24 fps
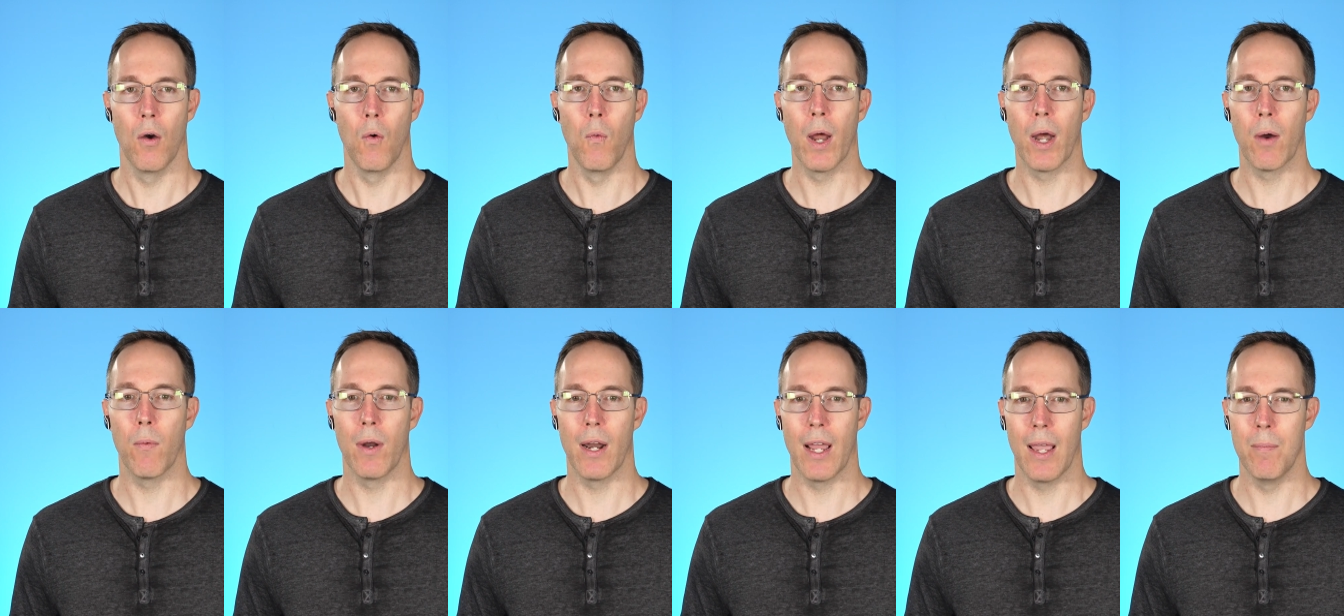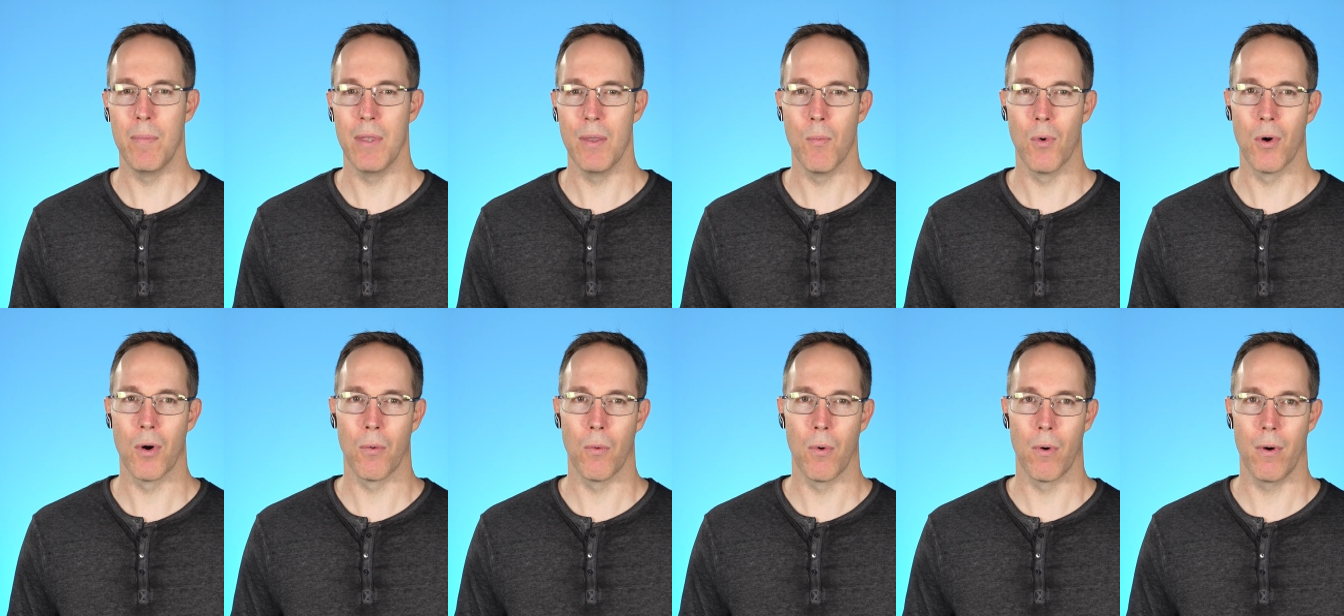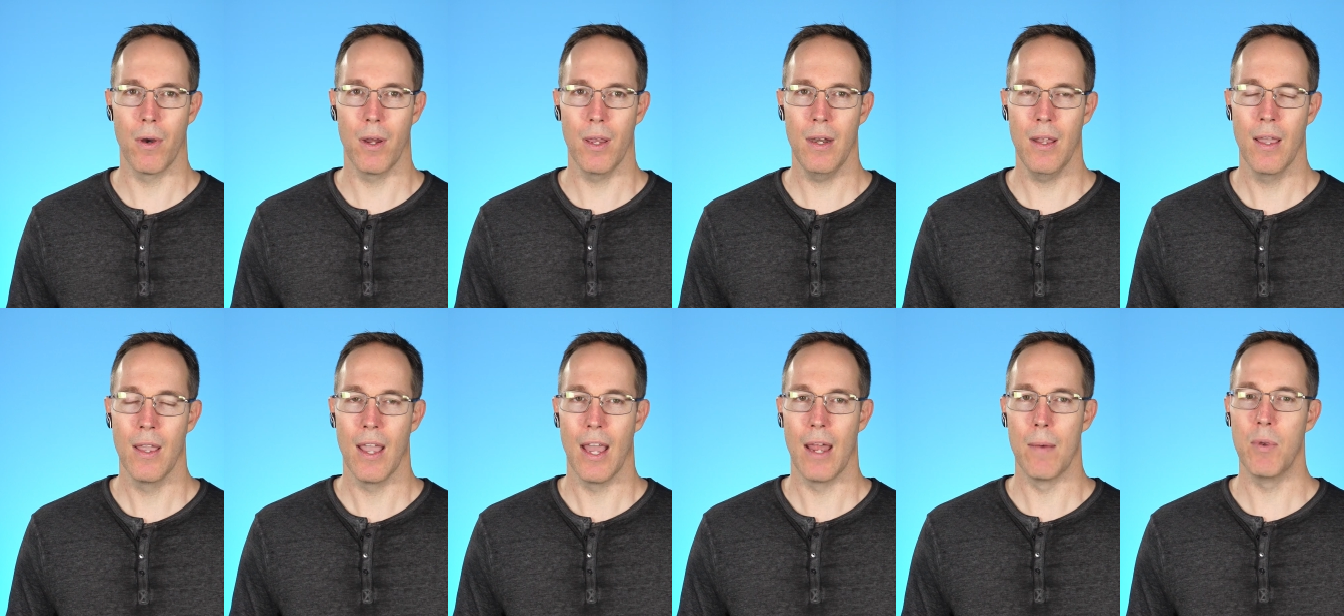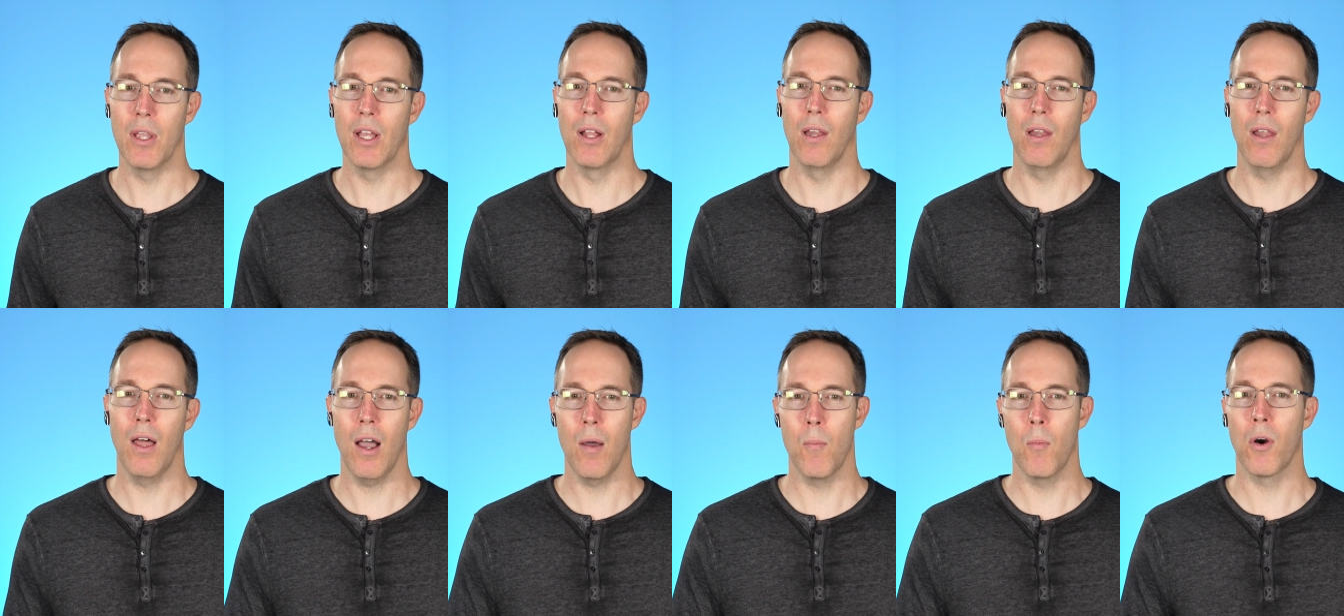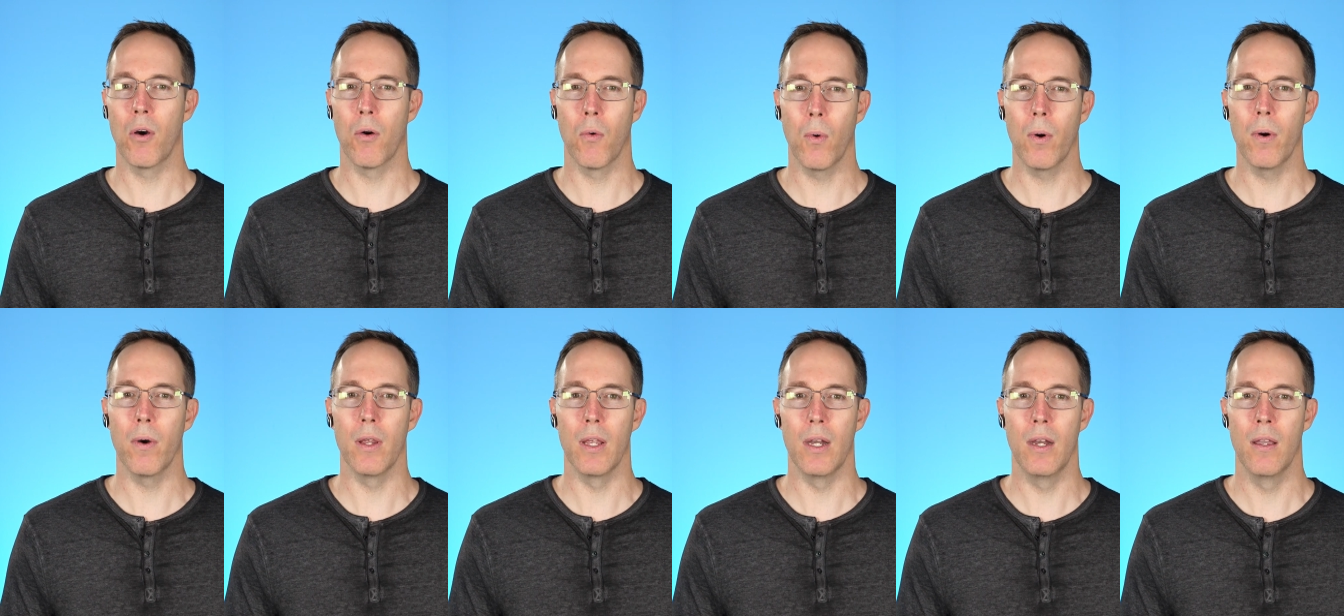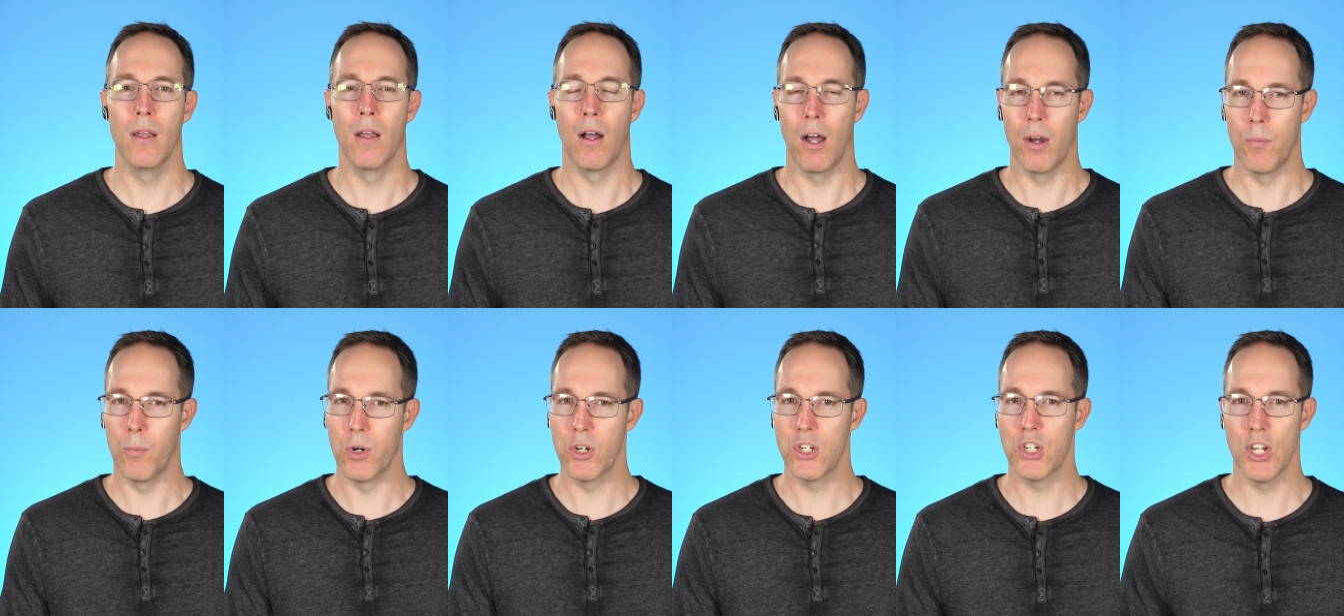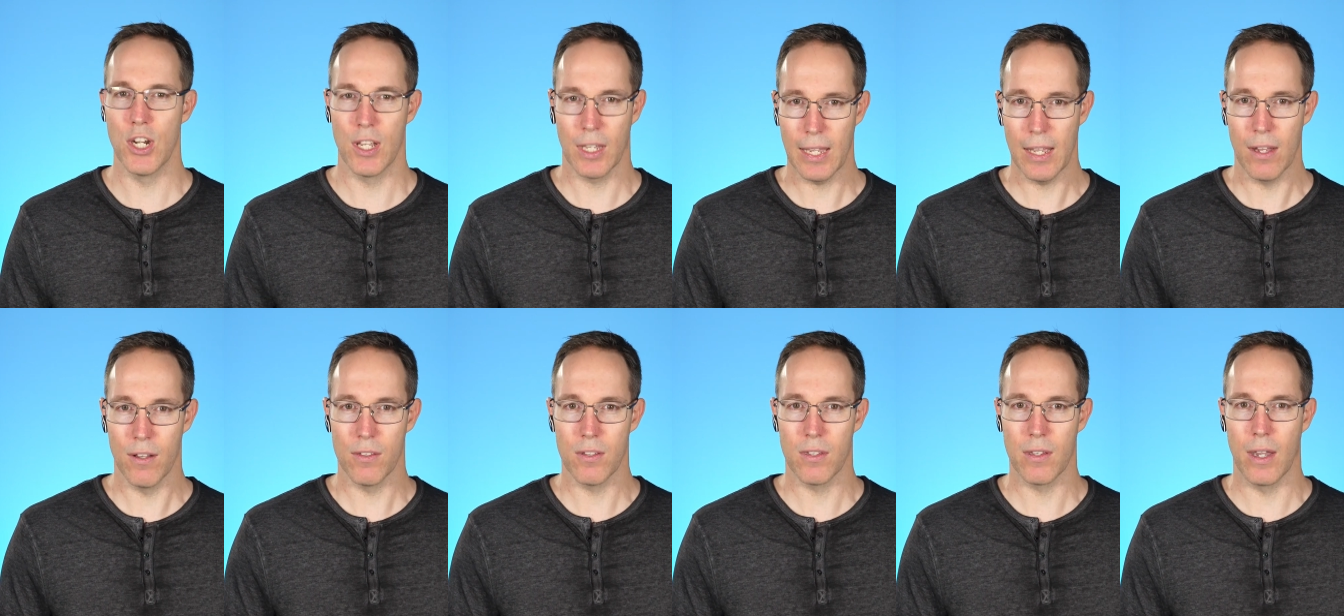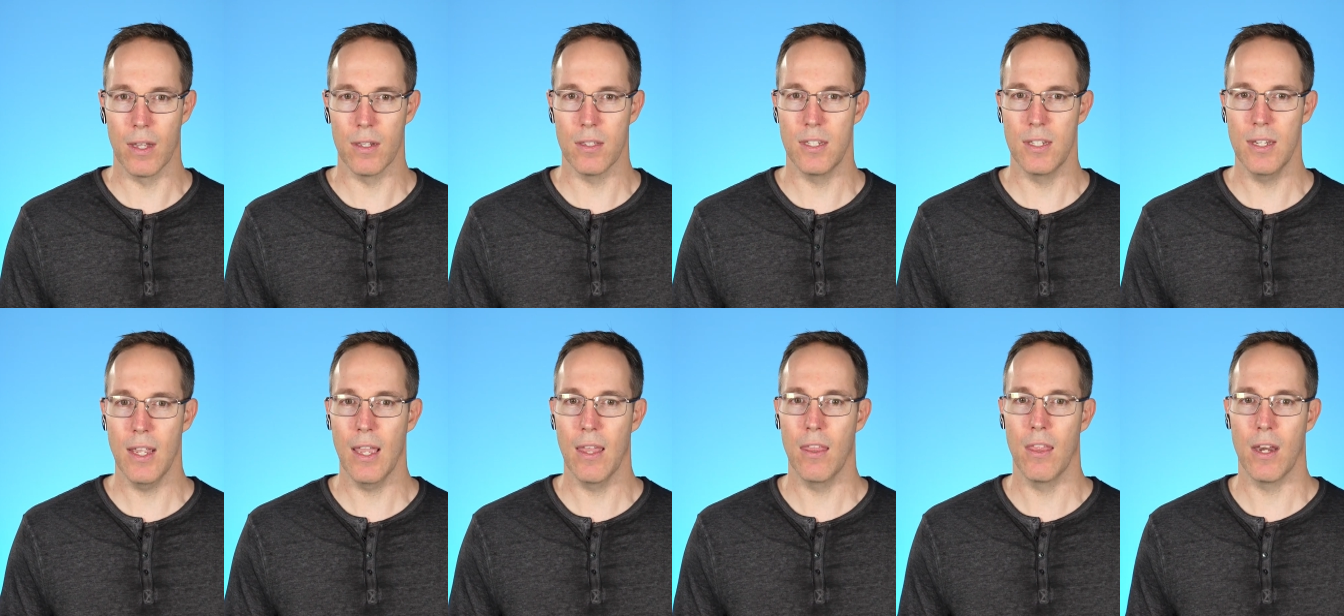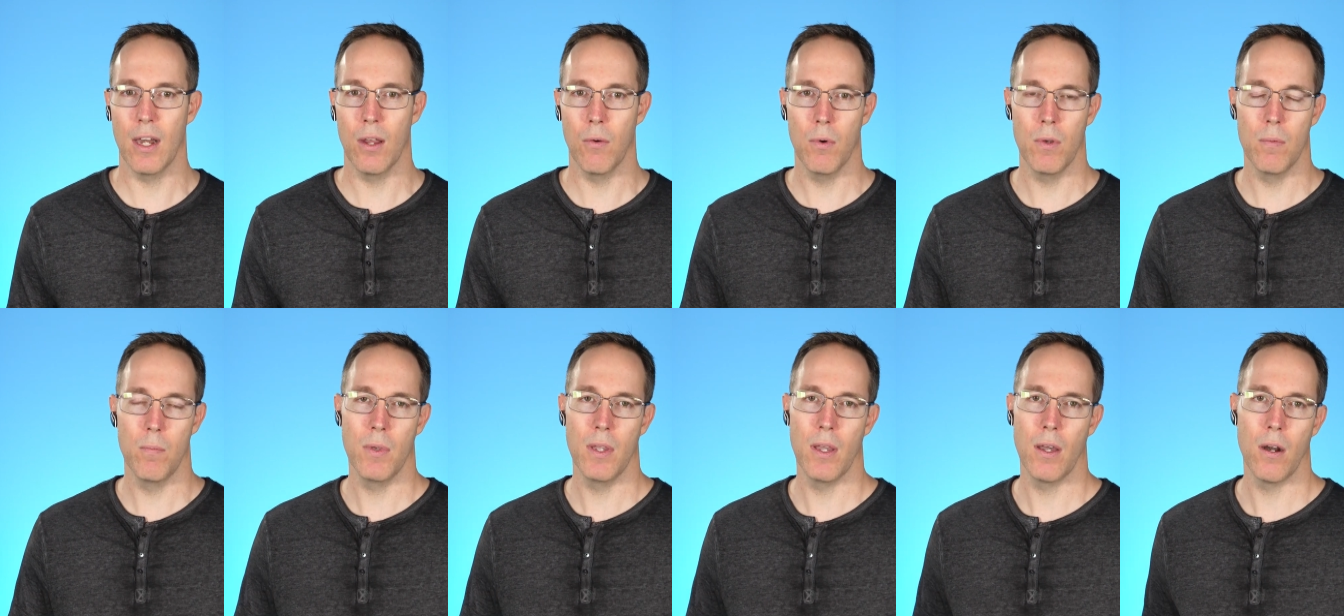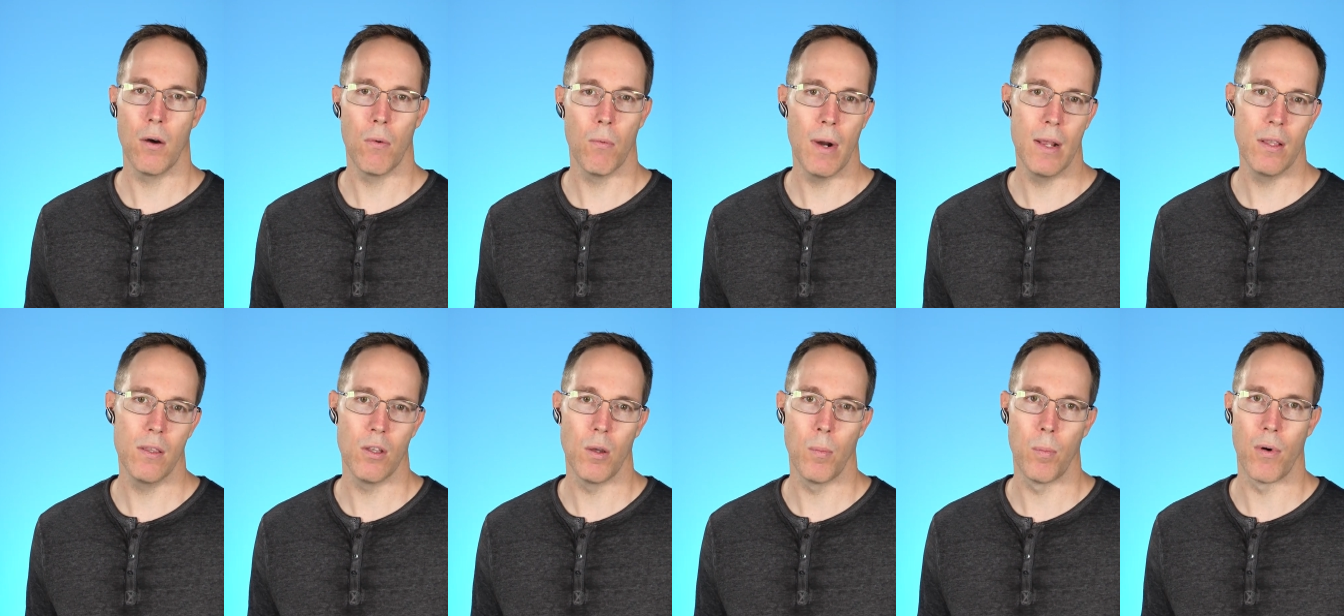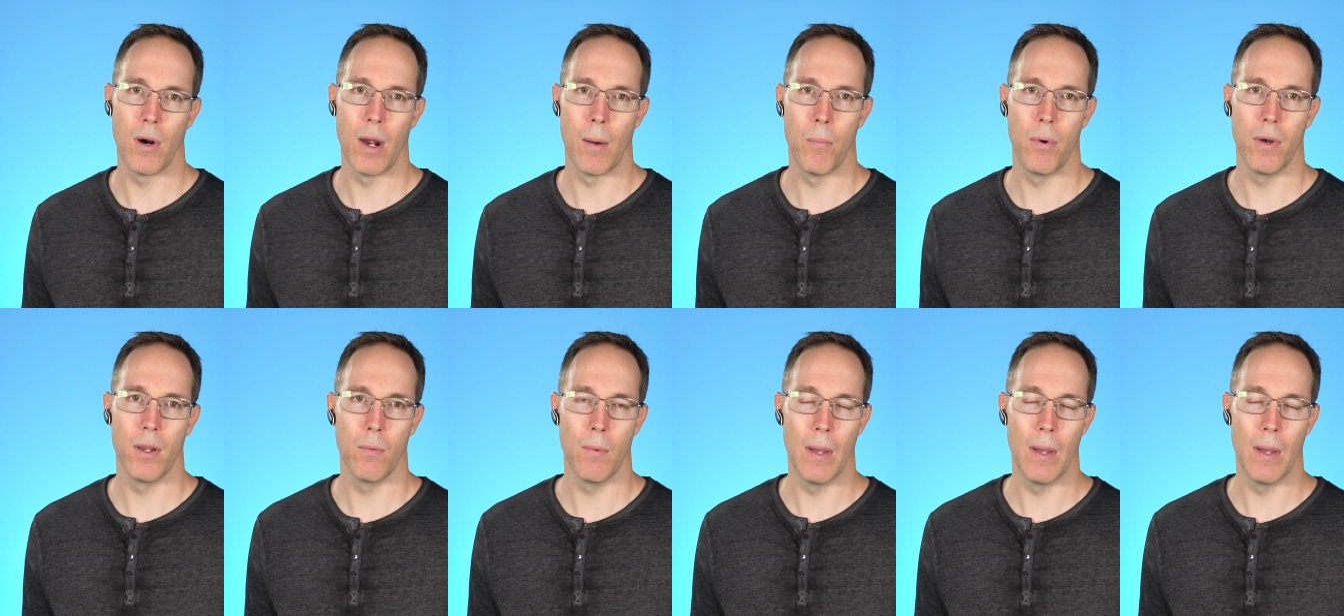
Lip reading: where would I be more worried? I'd be a lot more worried on merchantaccounts.ca than I would be on a rental property